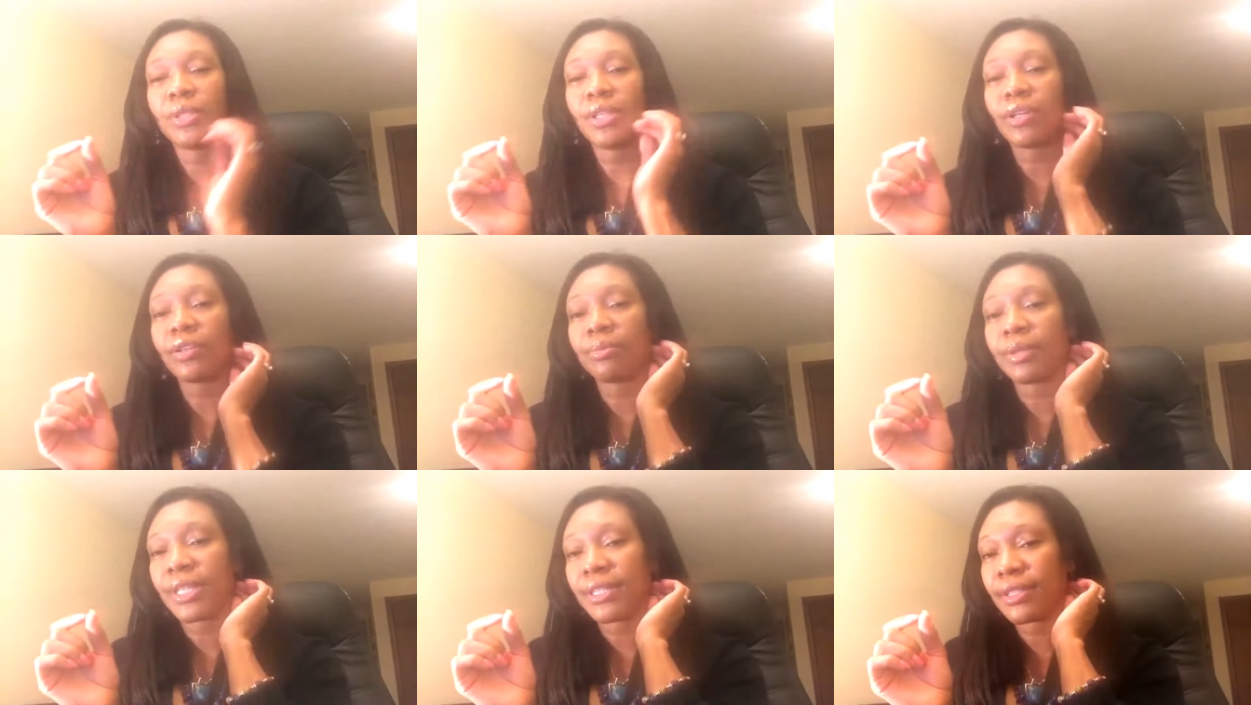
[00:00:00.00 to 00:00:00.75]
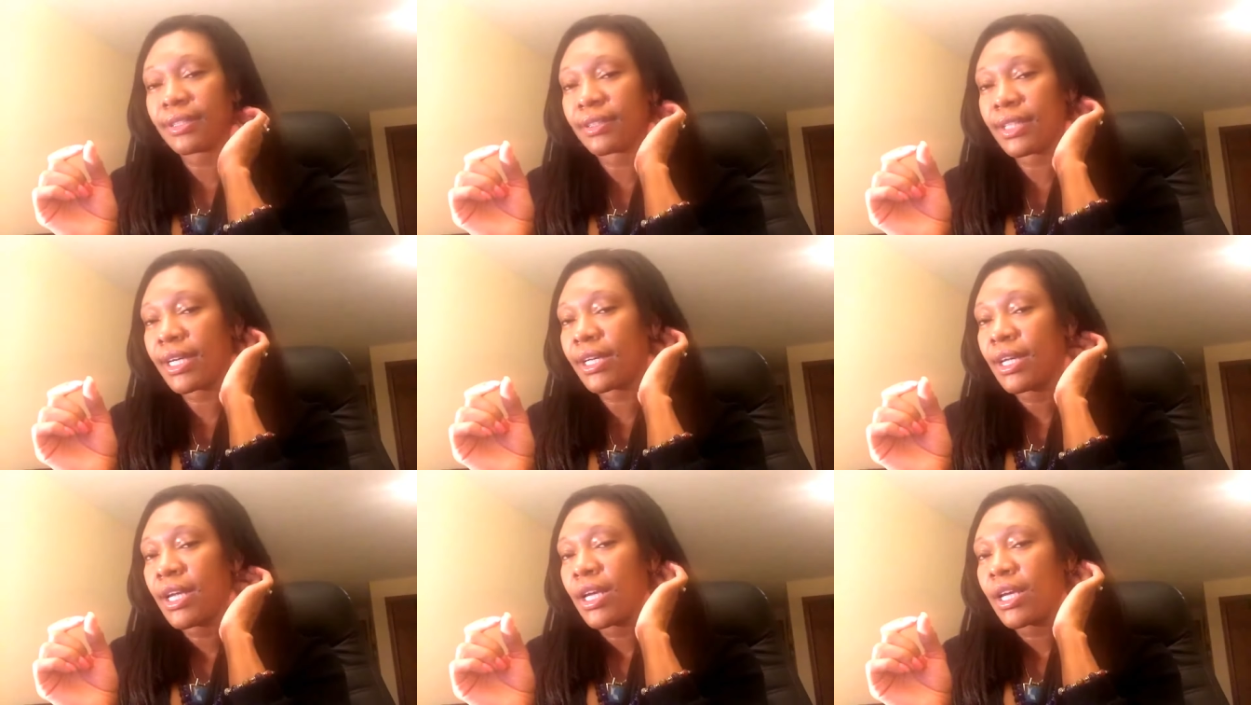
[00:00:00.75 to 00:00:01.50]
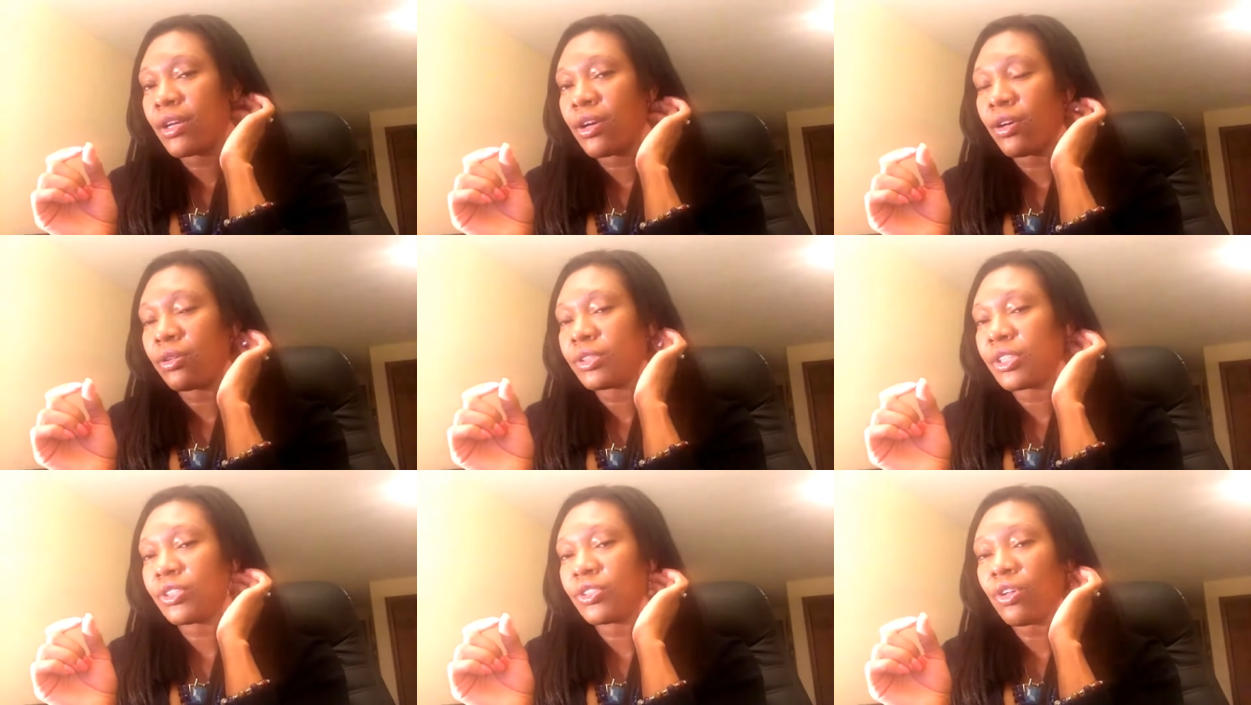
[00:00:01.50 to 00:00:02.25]
and other places that you know
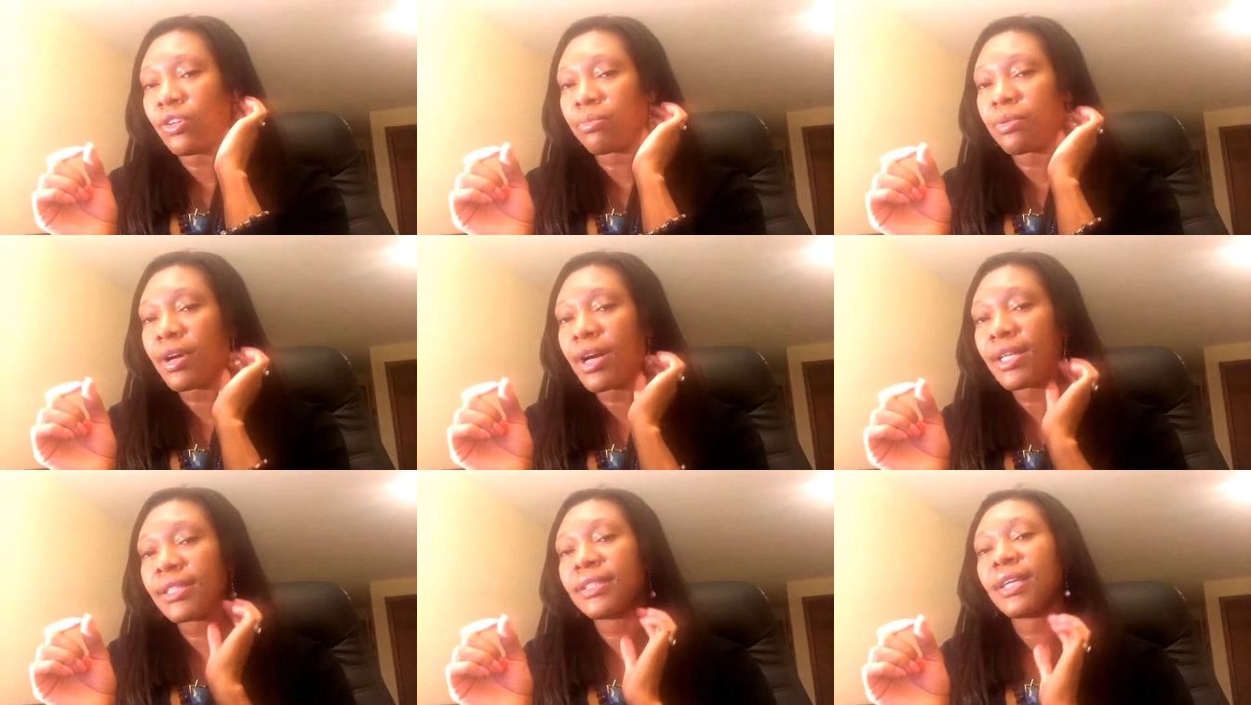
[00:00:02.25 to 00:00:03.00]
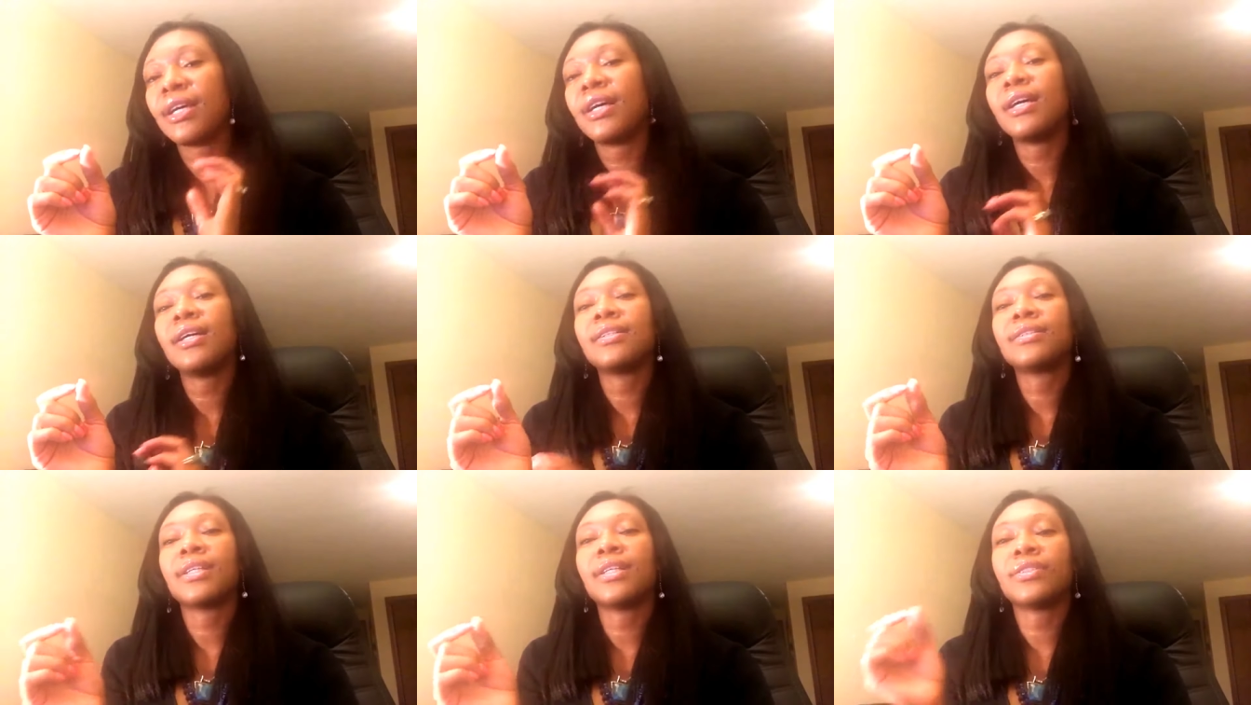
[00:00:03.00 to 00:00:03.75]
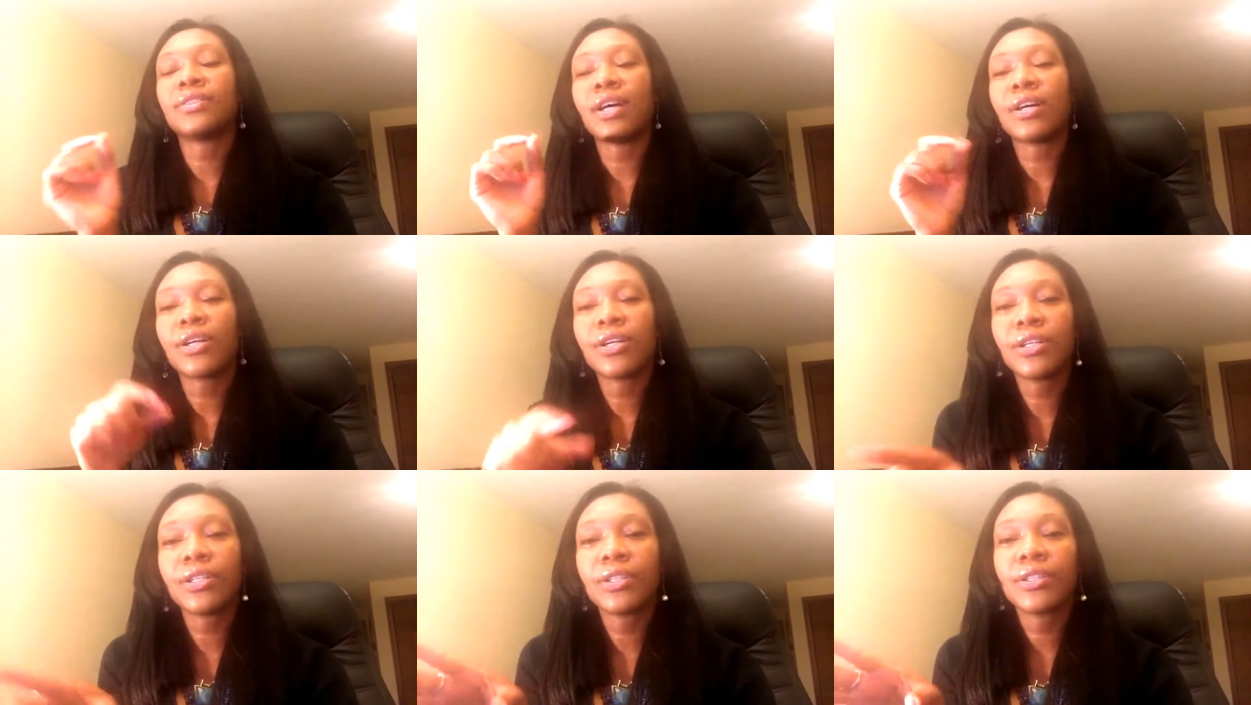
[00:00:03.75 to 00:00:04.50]
she stole the process and it's not
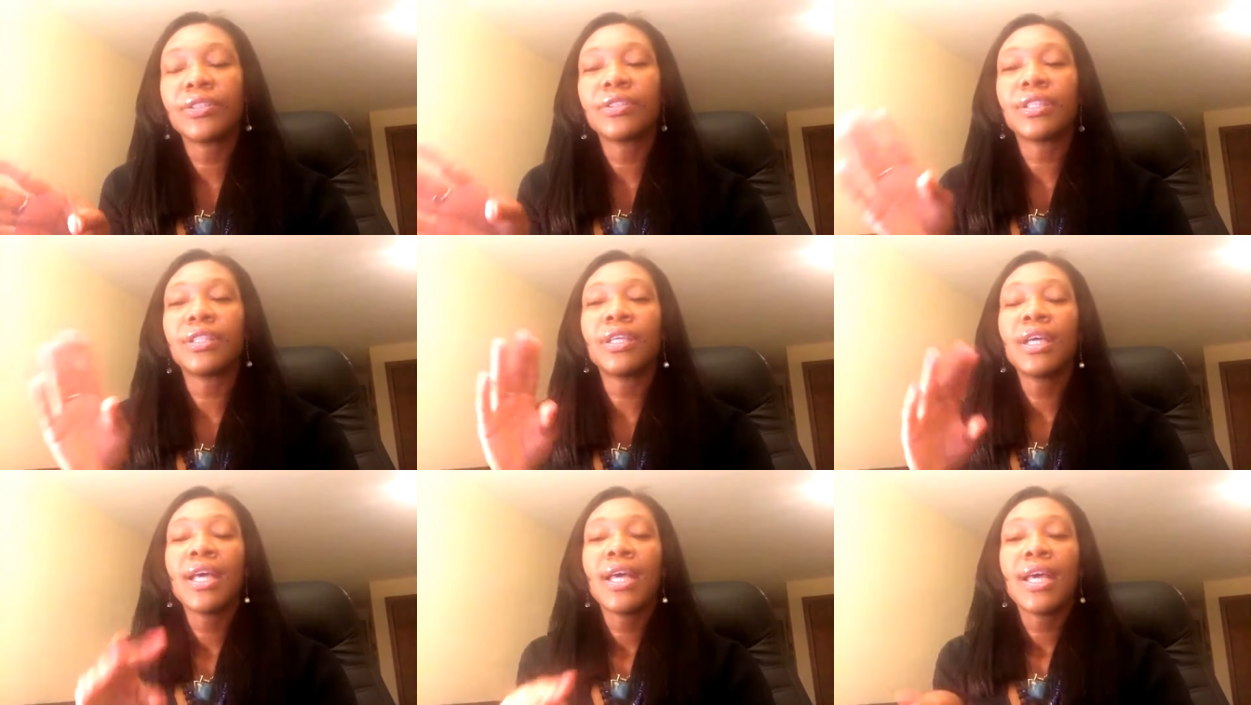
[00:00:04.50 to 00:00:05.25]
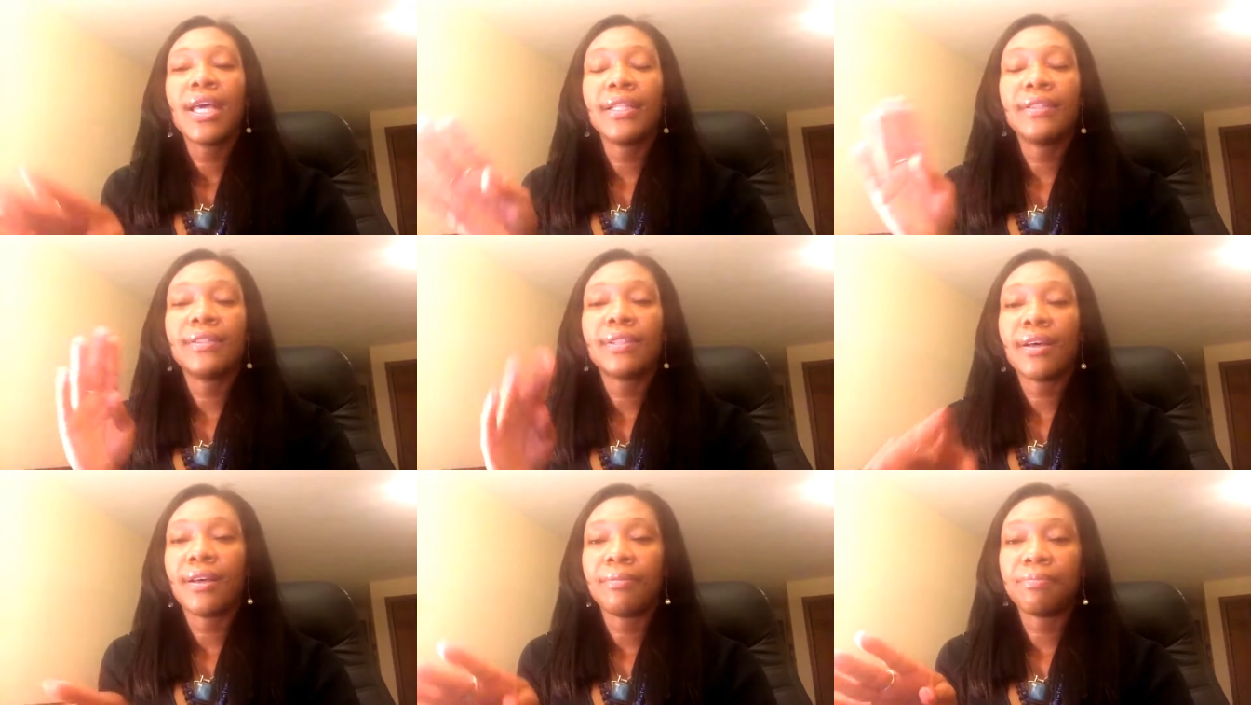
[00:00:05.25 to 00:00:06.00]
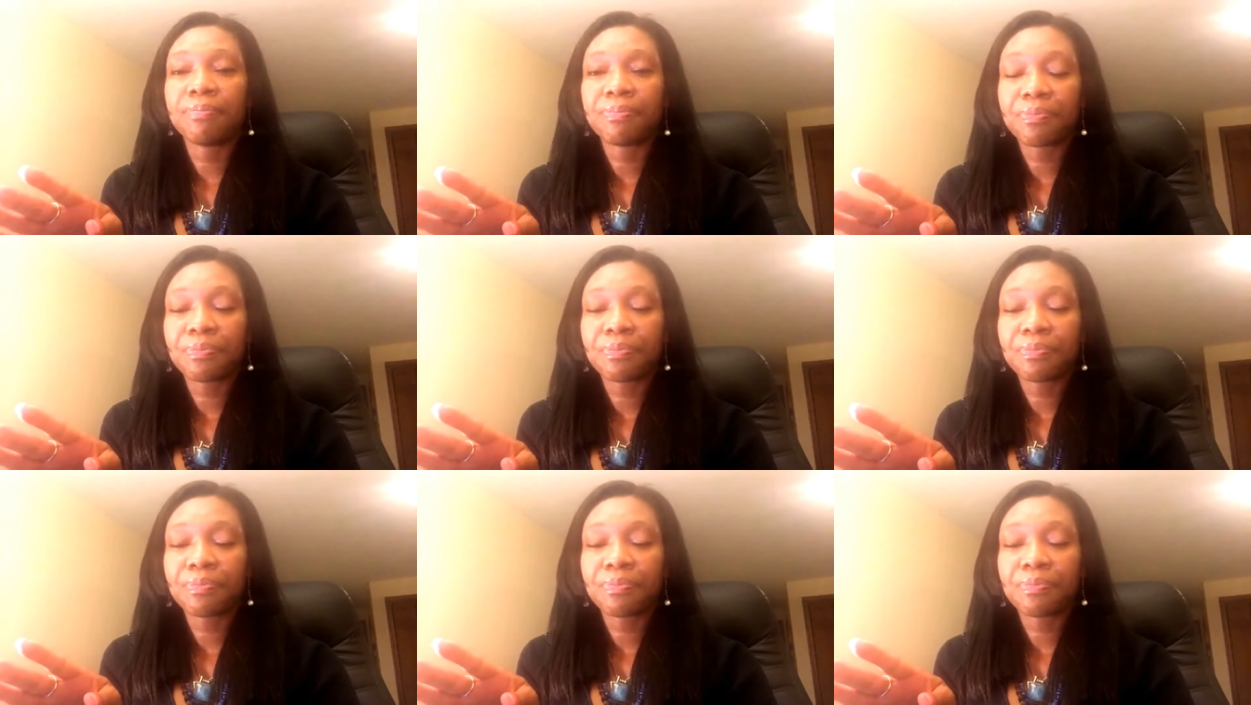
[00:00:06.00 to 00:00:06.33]
hers and it's um